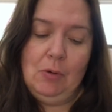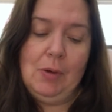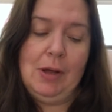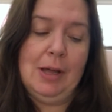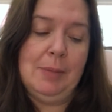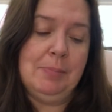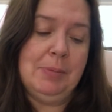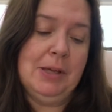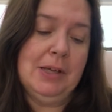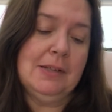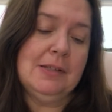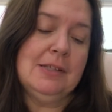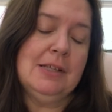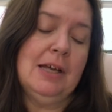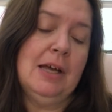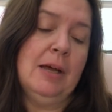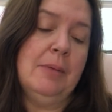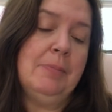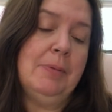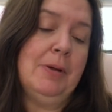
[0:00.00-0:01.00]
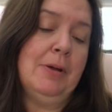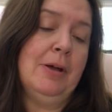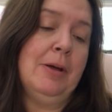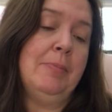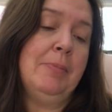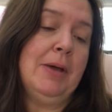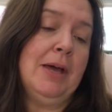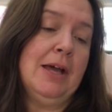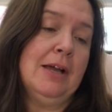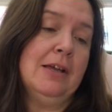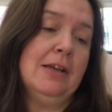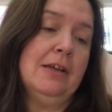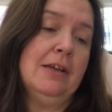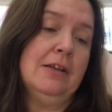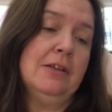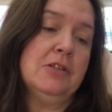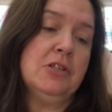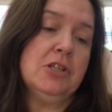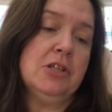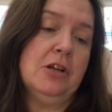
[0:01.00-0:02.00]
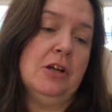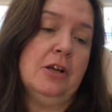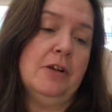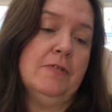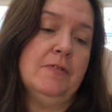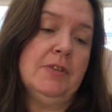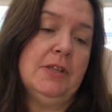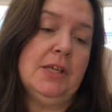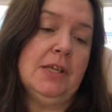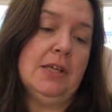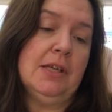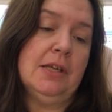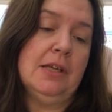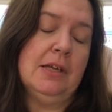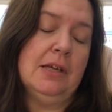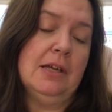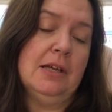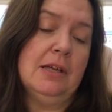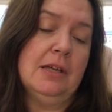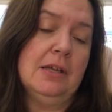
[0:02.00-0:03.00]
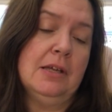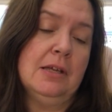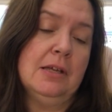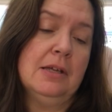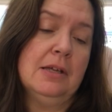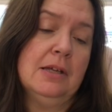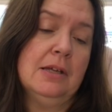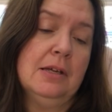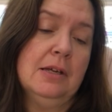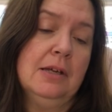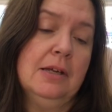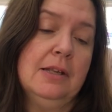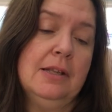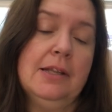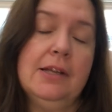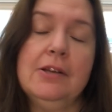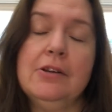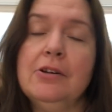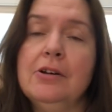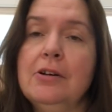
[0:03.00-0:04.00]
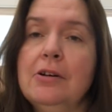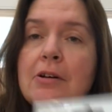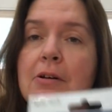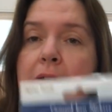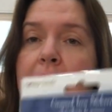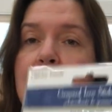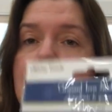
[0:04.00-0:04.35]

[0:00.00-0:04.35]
I picked up a package of the glitter